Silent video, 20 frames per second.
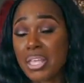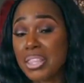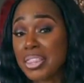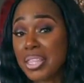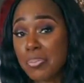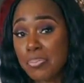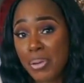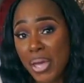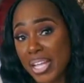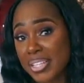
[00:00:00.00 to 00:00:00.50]

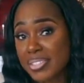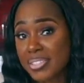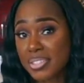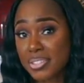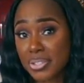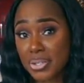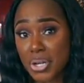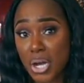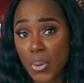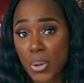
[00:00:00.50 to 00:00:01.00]
the pencil
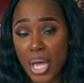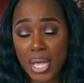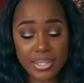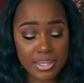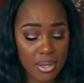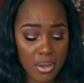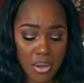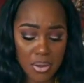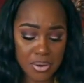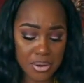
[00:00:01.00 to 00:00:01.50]
to go with. I
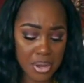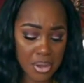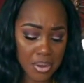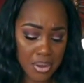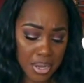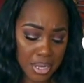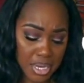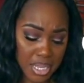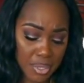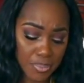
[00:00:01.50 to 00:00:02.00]
said, oh
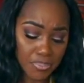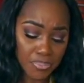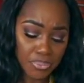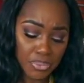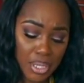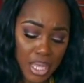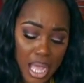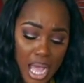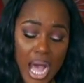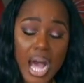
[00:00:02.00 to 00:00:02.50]
no, honey,
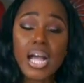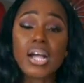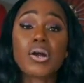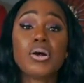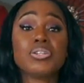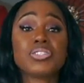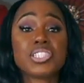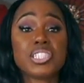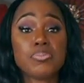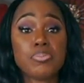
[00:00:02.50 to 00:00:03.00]
I
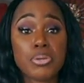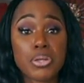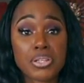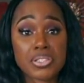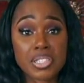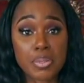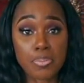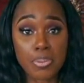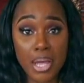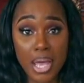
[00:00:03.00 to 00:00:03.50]
go to the beauty
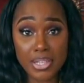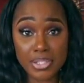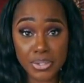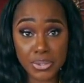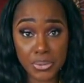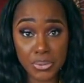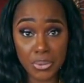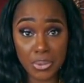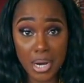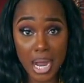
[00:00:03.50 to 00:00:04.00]
supply
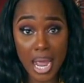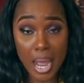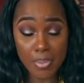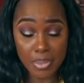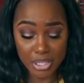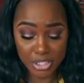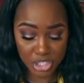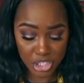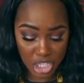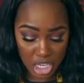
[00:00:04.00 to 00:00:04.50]
store. I'm
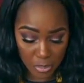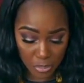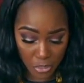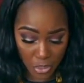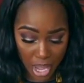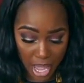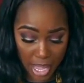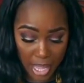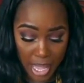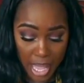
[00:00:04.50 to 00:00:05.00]
the cheap
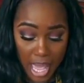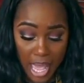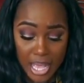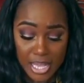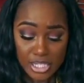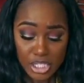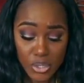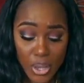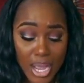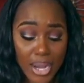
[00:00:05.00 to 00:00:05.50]
way.
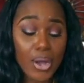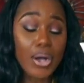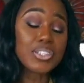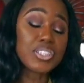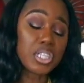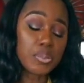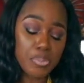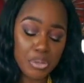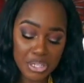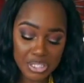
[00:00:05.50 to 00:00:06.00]
So I go
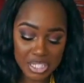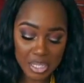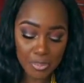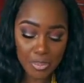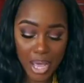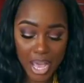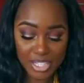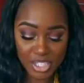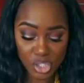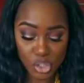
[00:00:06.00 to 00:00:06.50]
to the beauty
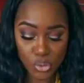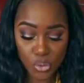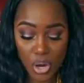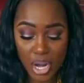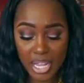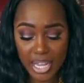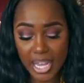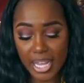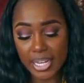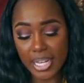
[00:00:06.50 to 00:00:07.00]
supply store
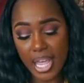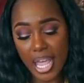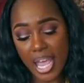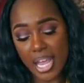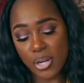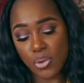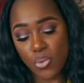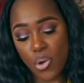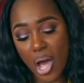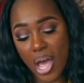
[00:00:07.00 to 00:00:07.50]
and get the
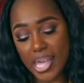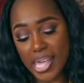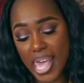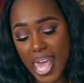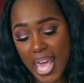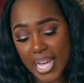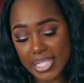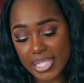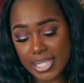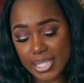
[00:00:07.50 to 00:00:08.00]

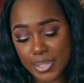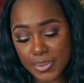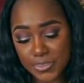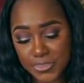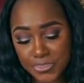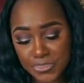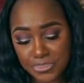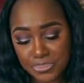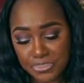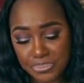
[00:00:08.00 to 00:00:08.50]
NYX,
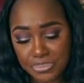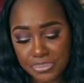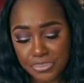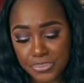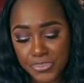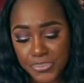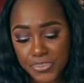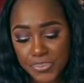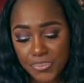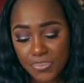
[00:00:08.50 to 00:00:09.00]

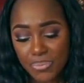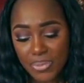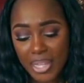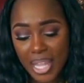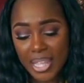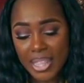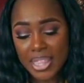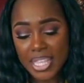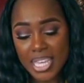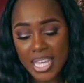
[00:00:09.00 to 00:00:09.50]

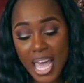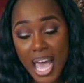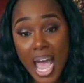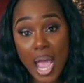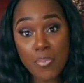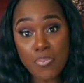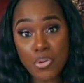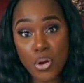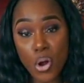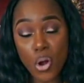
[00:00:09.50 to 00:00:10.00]
the
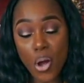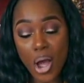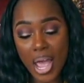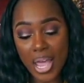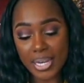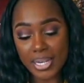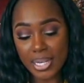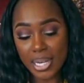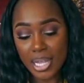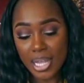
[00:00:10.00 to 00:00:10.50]
eye
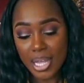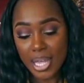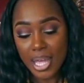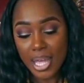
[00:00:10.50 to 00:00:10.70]
and